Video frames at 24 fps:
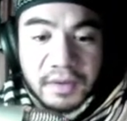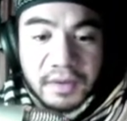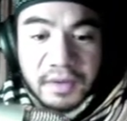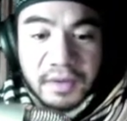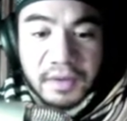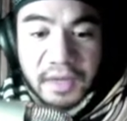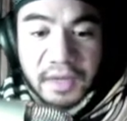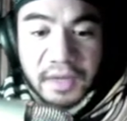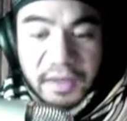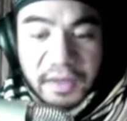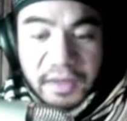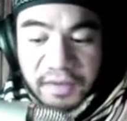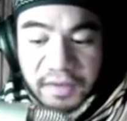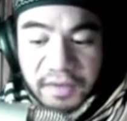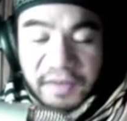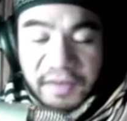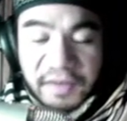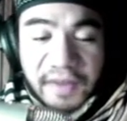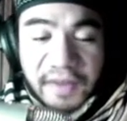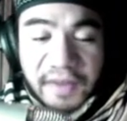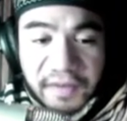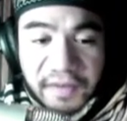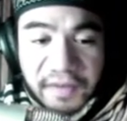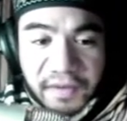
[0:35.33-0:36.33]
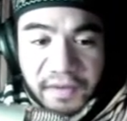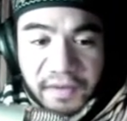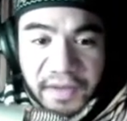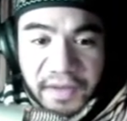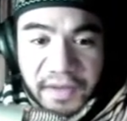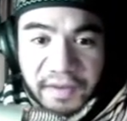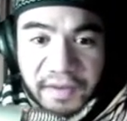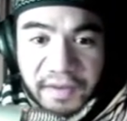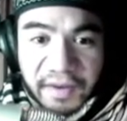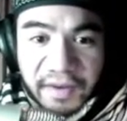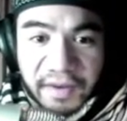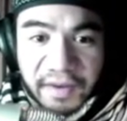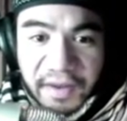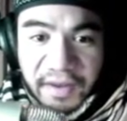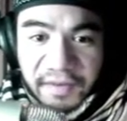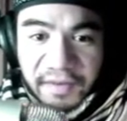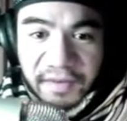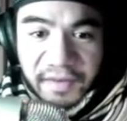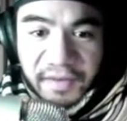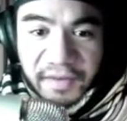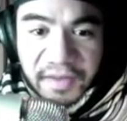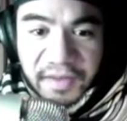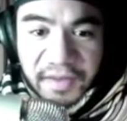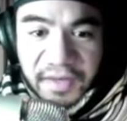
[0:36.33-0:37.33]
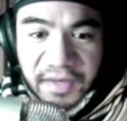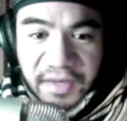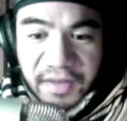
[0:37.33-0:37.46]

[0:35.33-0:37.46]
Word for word: and this is escalating and escalating.